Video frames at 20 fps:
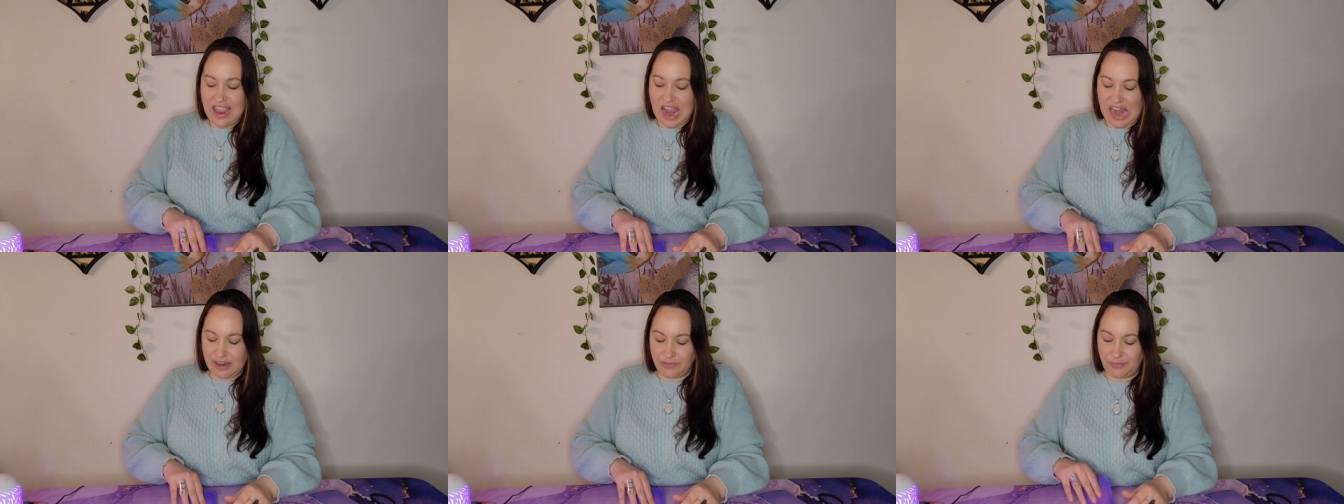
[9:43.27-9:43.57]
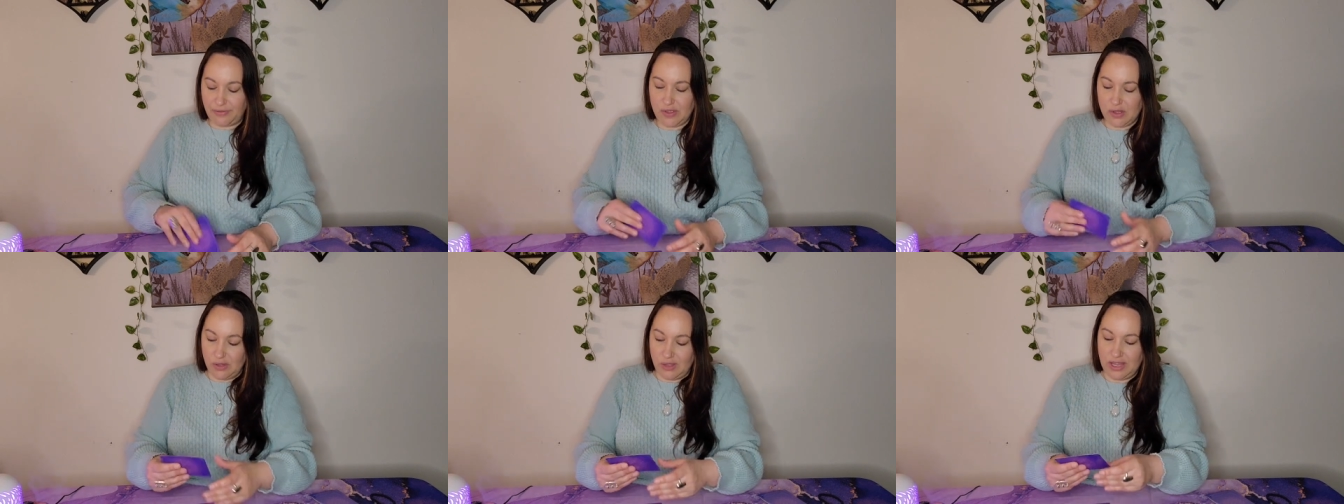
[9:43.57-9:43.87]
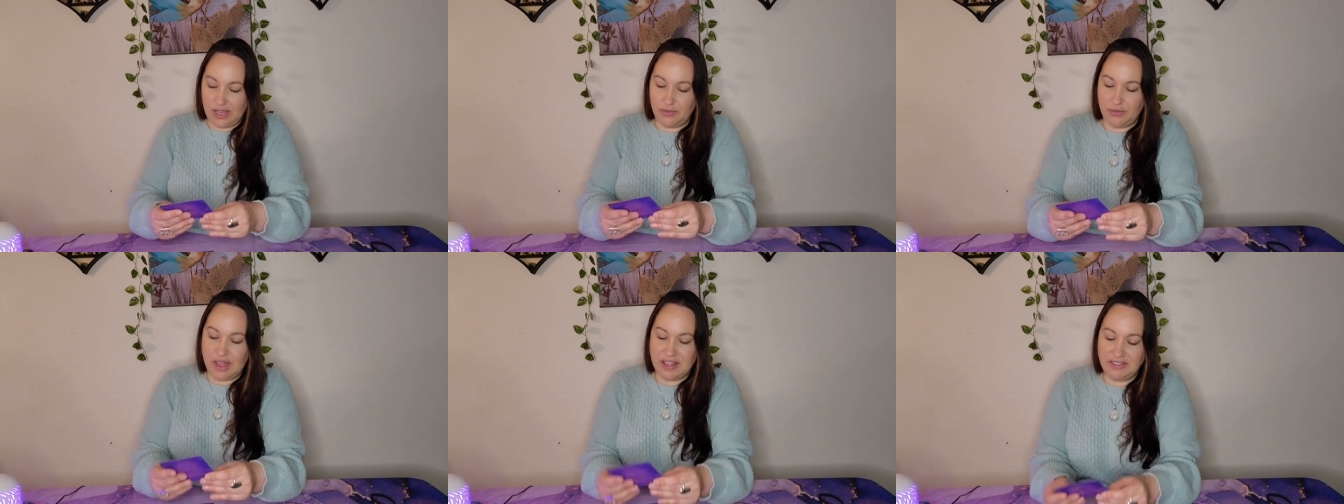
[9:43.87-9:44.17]
I feel
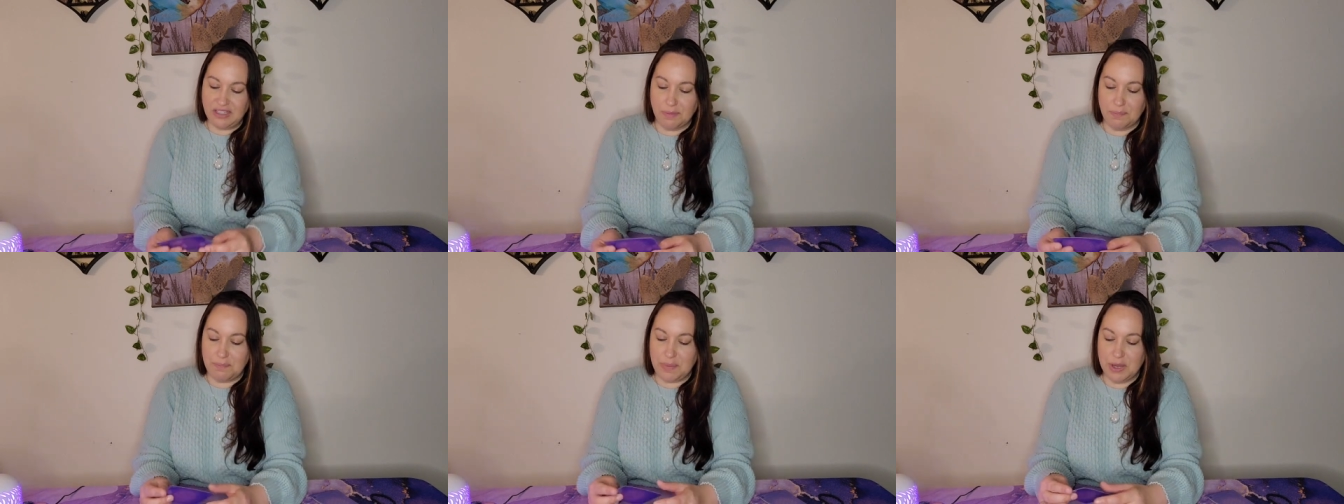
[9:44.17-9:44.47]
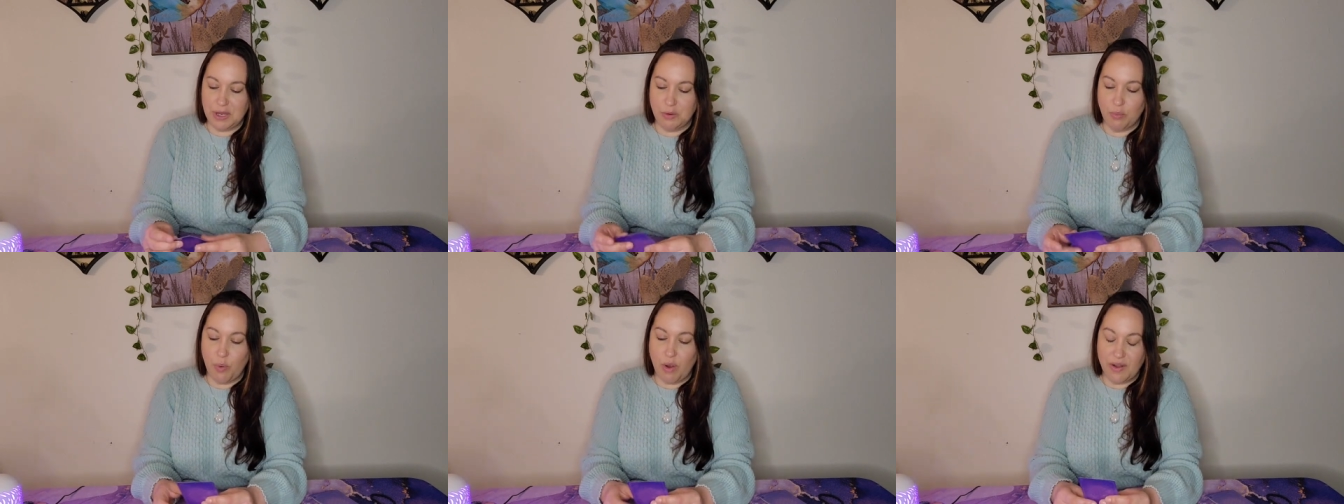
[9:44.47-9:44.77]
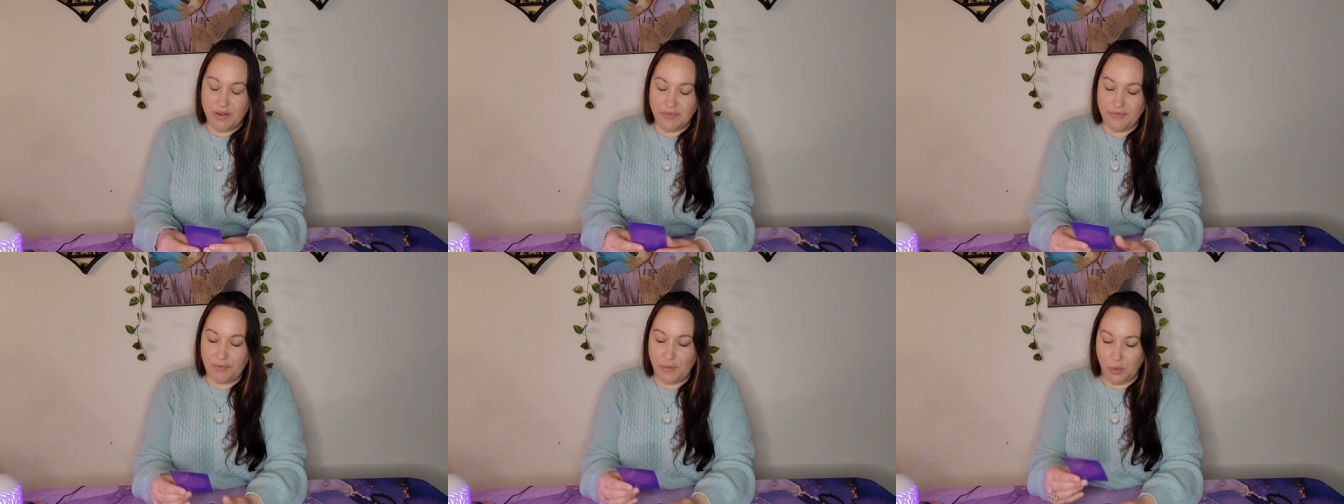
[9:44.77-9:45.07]
like that's a big
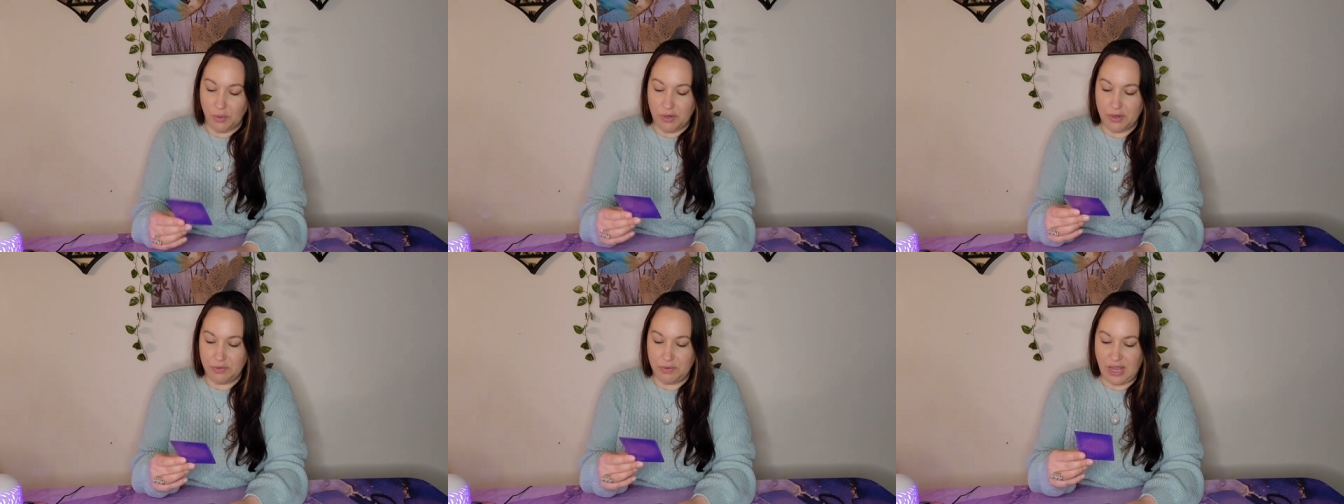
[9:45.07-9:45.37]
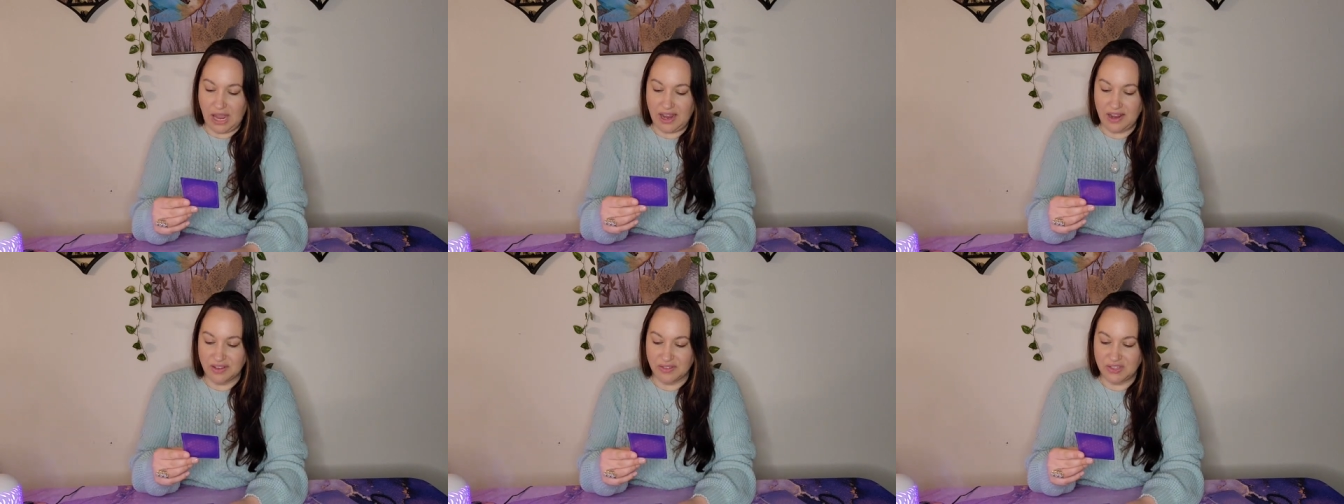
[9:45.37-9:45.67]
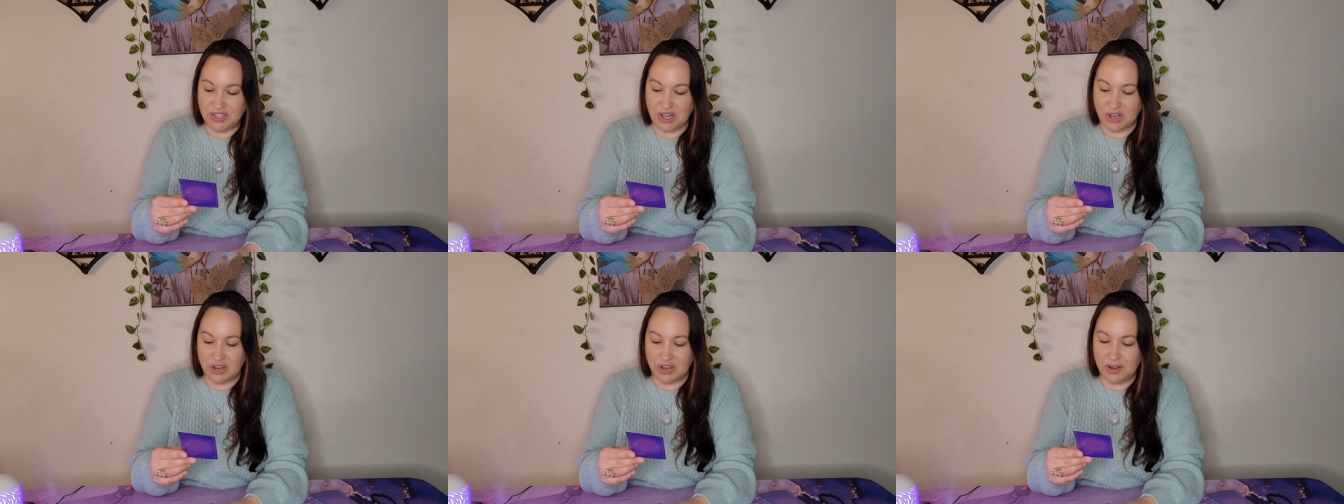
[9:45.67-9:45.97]
one for you,
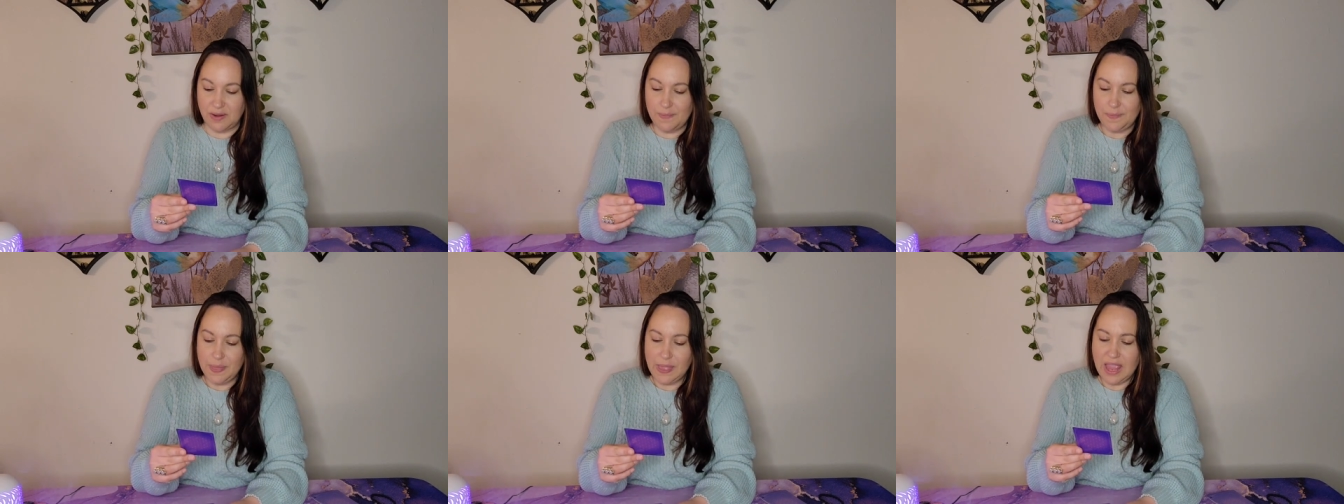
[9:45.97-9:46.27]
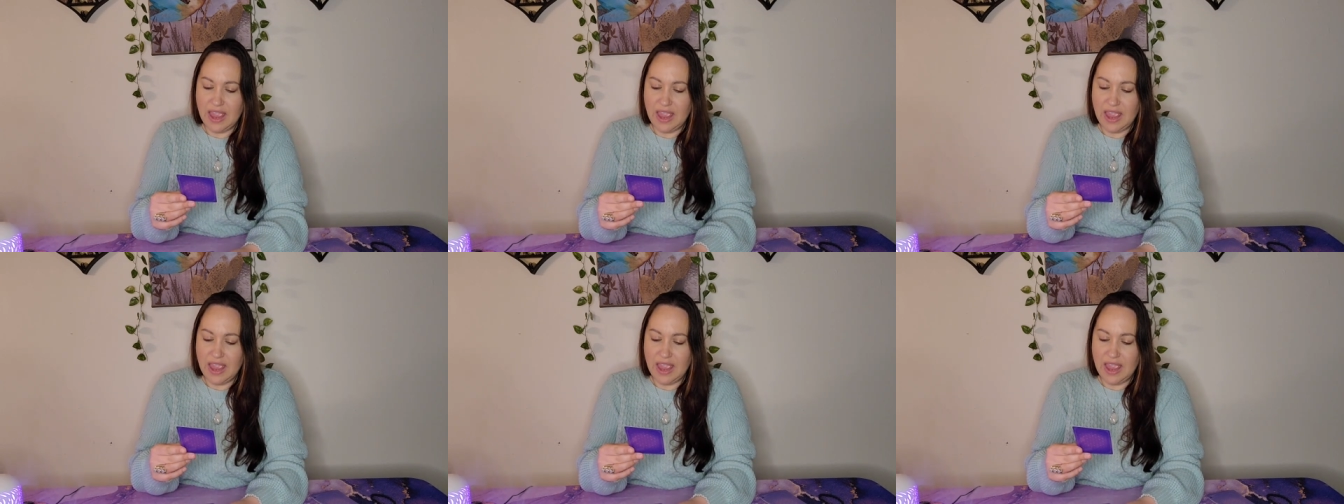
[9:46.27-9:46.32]
Cancer.